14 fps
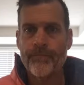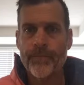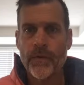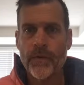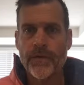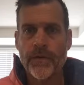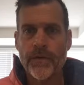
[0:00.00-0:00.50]

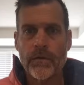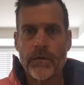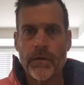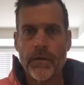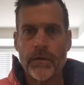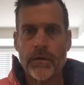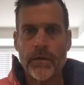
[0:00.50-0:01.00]
Noisy
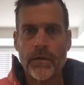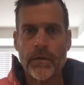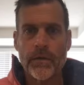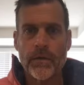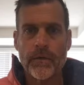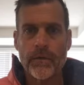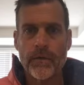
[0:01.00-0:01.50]

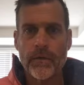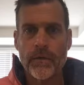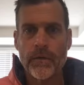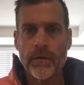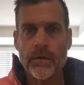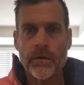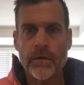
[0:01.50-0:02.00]
Cricket.
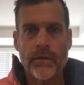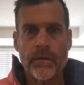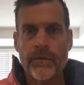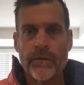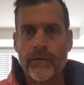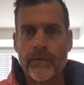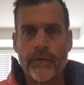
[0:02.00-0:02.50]

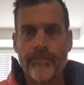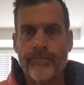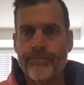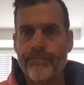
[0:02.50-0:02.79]
That's